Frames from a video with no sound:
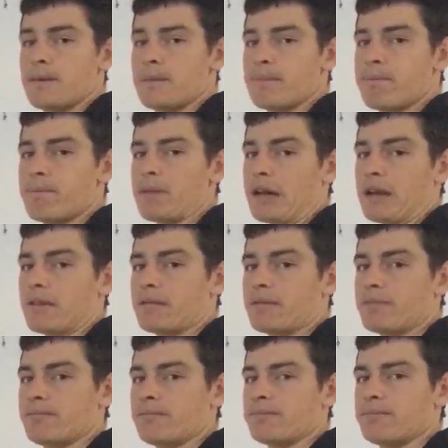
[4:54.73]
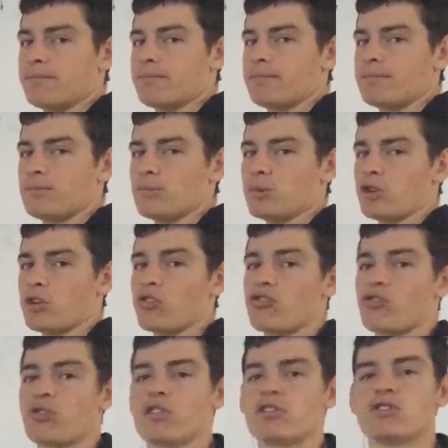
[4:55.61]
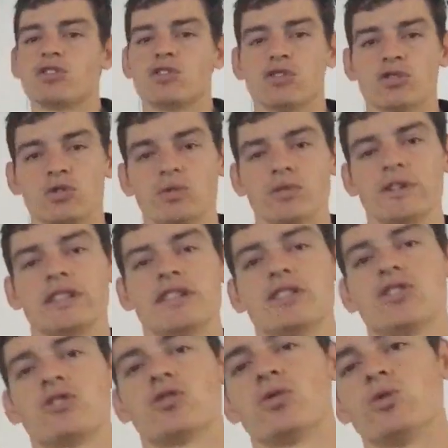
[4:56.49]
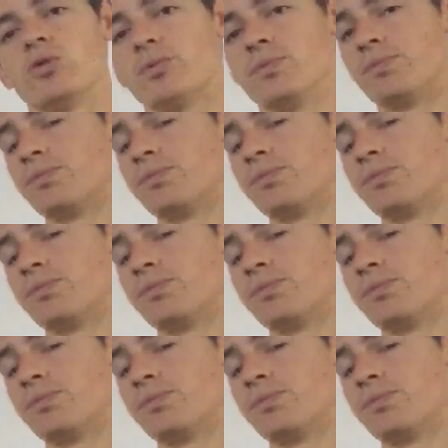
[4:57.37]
But what you're trying to do is to